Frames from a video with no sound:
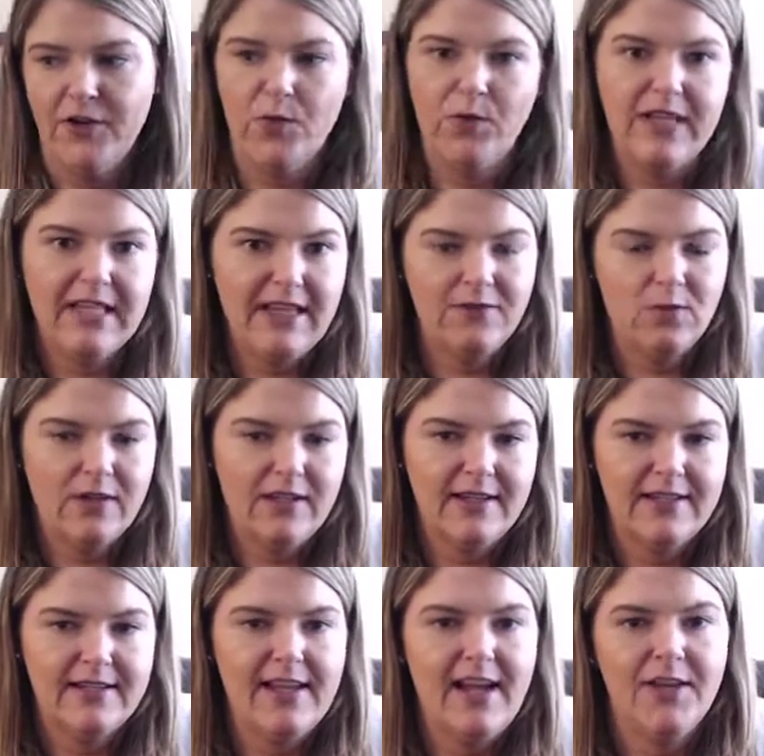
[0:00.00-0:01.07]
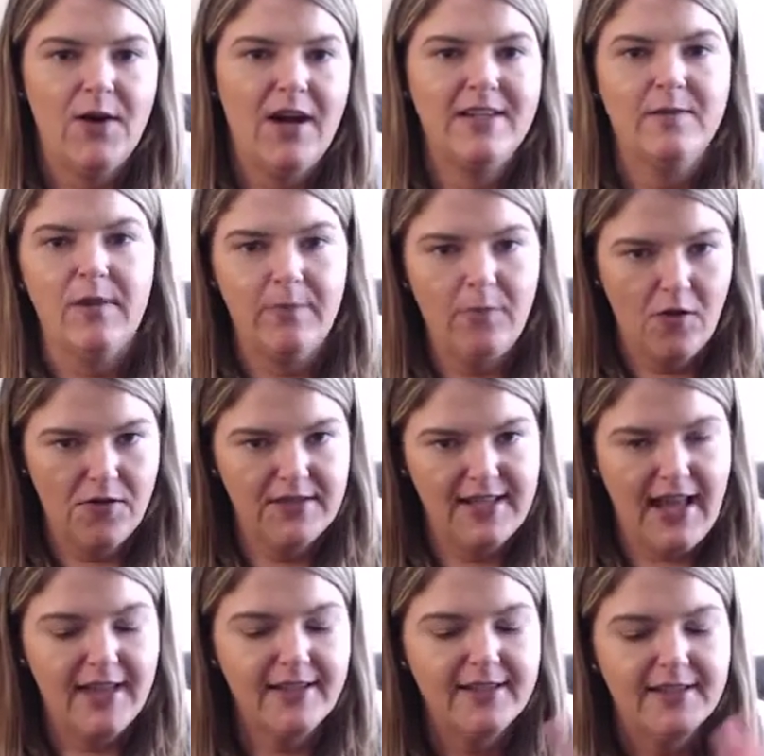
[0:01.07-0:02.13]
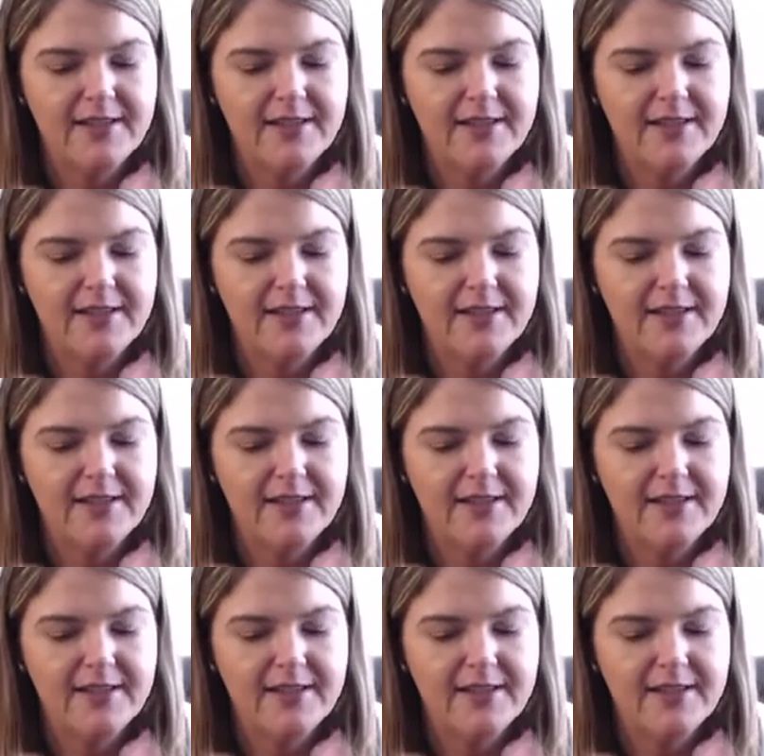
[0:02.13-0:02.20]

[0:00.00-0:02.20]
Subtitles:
really loved one in the set, you had to buy both sets.